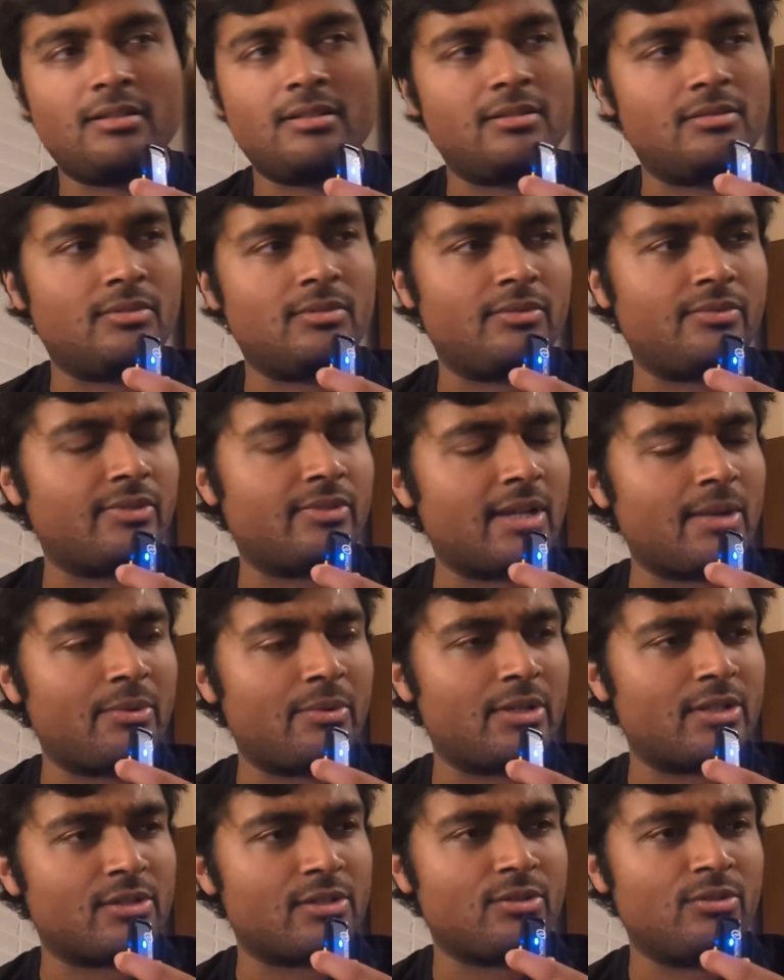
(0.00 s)
oh, I forget
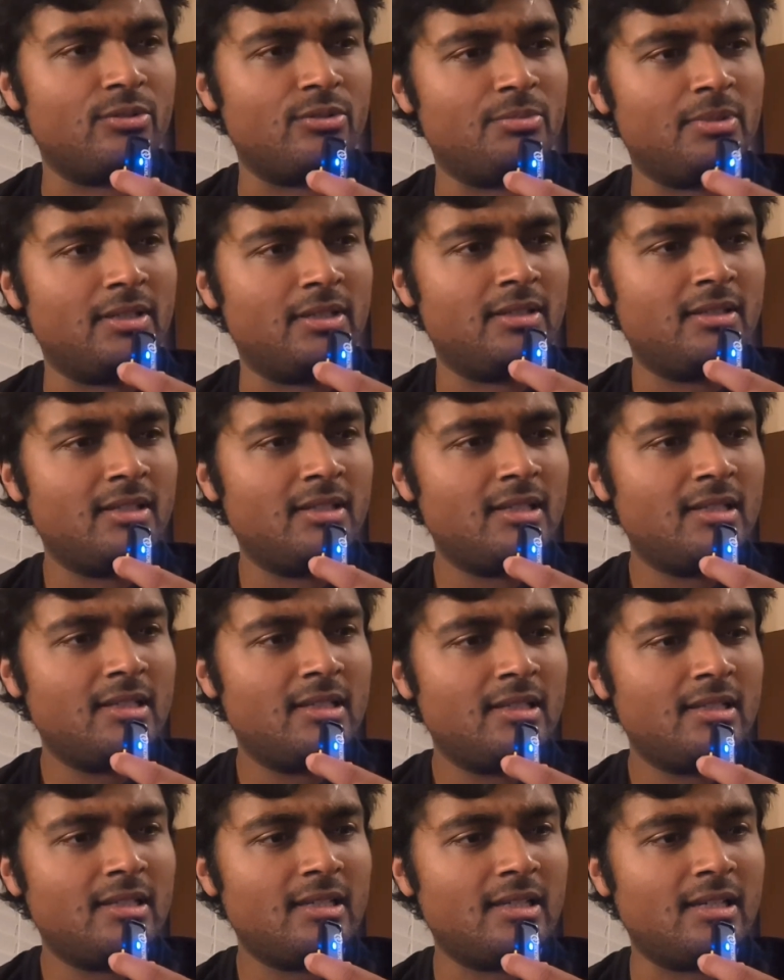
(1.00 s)
what it's called, but
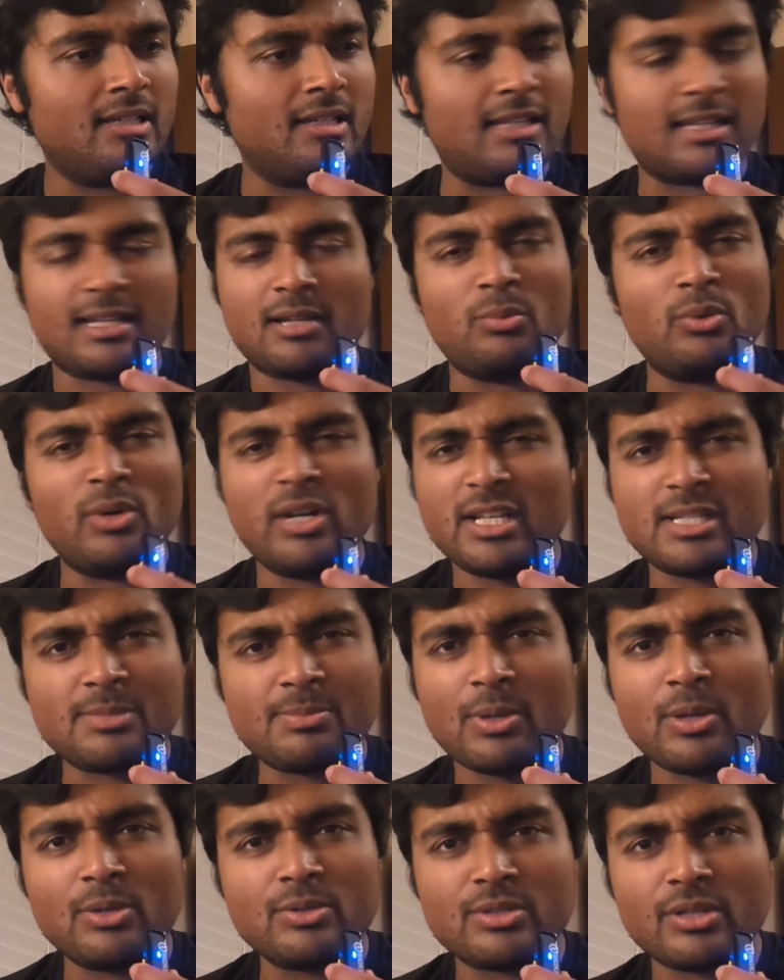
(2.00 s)
uh, like a worse
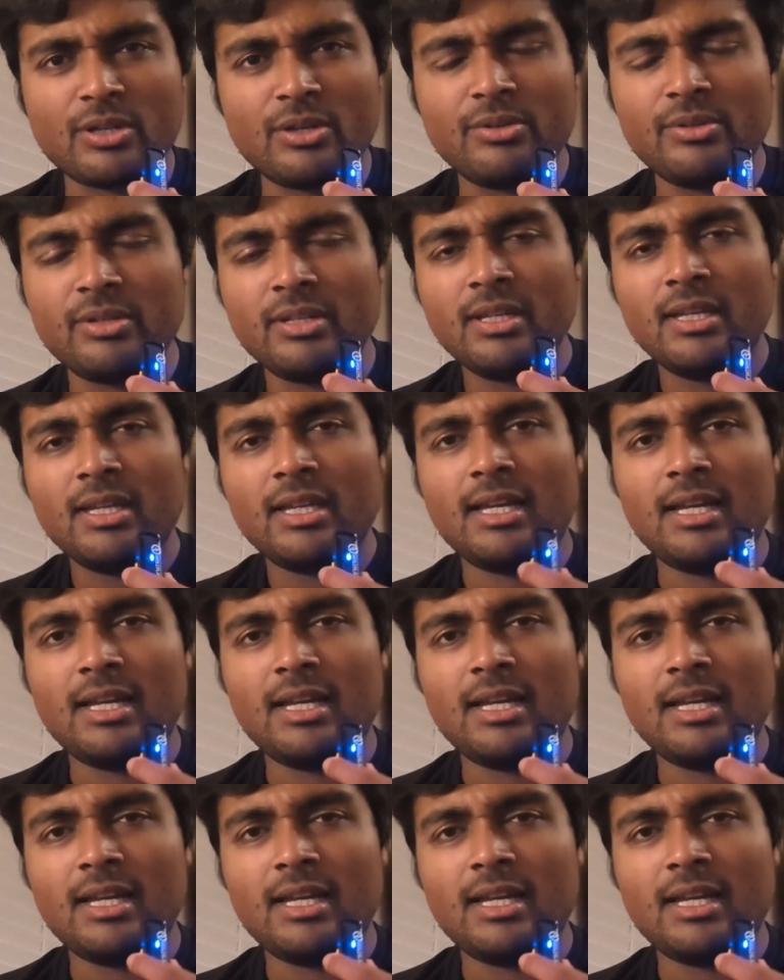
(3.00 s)
postcode,